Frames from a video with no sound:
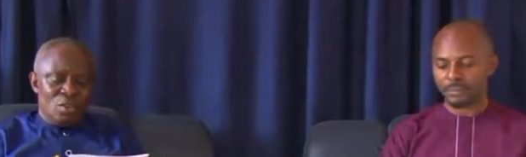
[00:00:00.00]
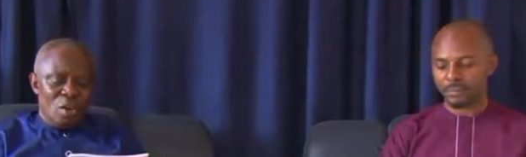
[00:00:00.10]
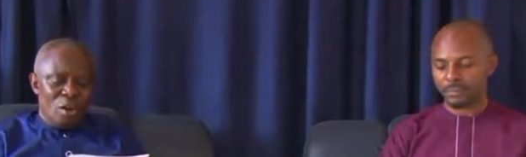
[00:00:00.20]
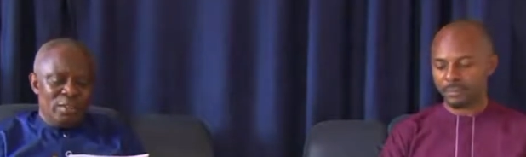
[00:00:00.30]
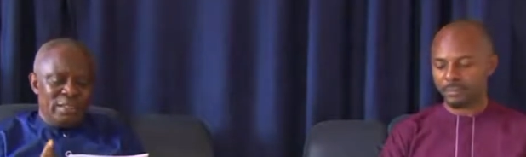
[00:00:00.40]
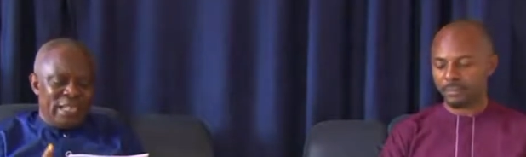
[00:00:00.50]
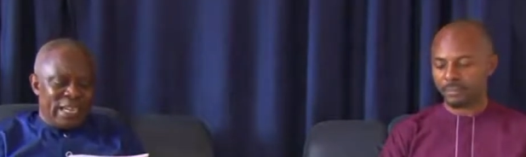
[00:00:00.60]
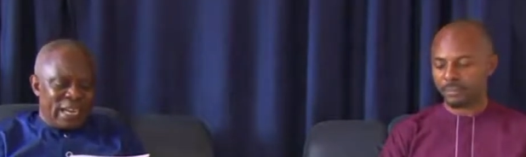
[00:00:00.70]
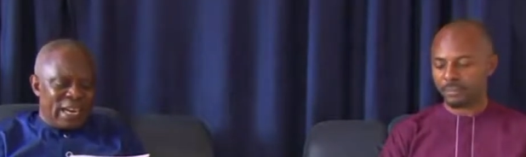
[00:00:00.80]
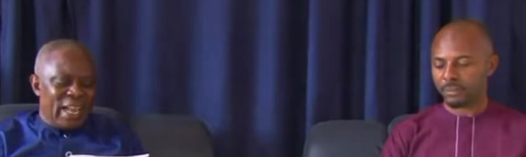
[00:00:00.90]
Speaker 1: God
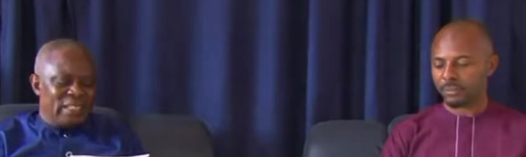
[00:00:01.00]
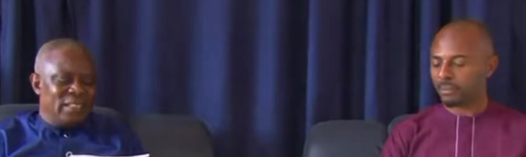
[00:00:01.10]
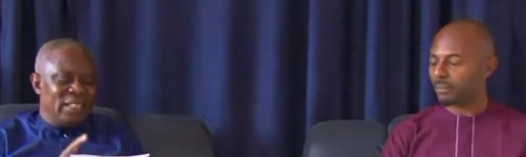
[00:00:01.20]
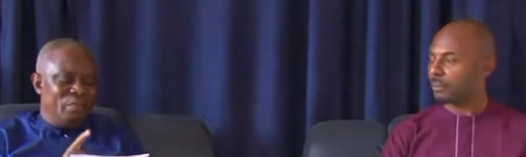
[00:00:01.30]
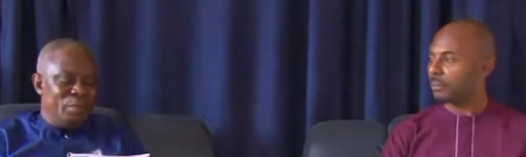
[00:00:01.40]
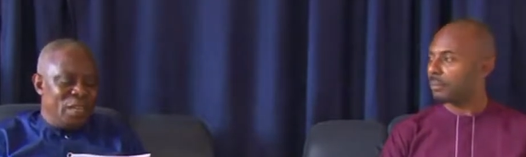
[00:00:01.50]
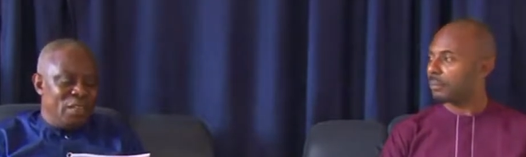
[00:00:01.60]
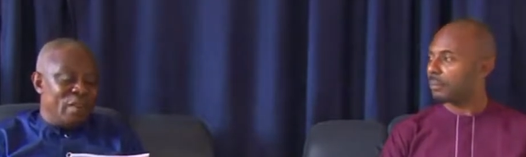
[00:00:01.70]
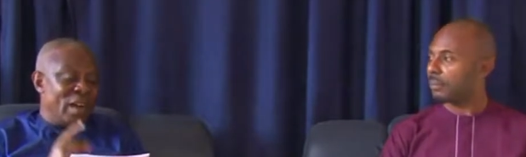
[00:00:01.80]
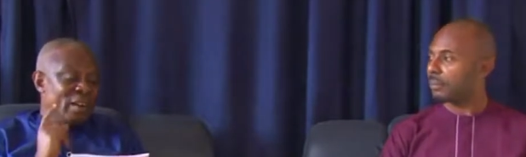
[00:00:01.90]
declares the
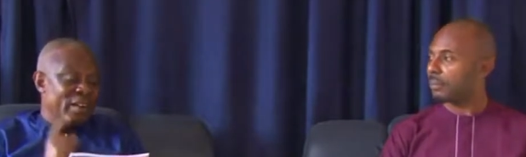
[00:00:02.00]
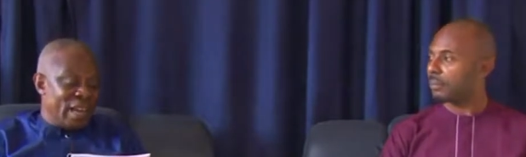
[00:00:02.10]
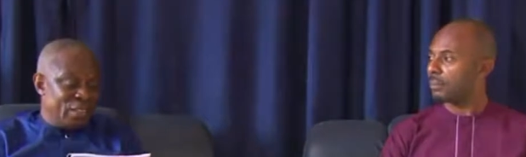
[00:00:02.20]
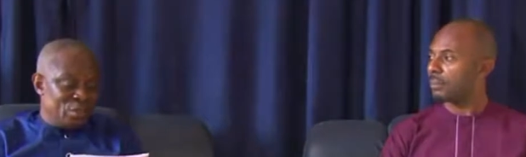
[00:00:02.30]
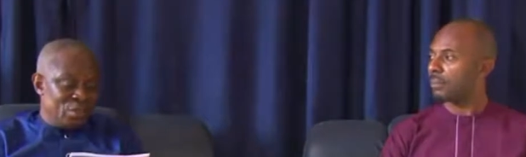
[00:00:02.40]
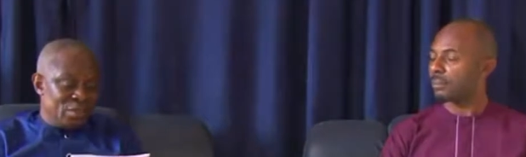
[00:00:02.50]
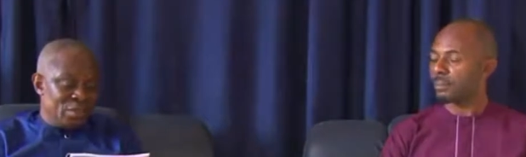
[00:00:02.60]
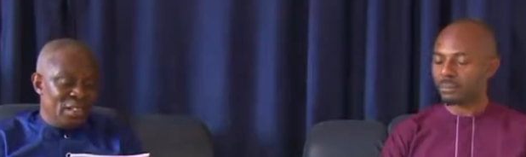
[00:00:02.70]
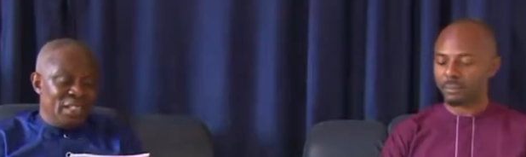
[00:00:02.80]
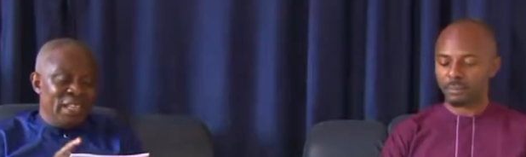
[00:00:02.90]
believer
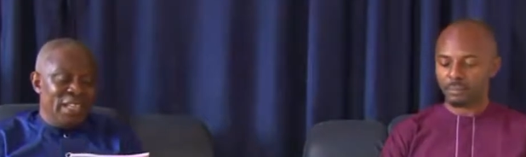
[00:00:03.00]
righteous mm.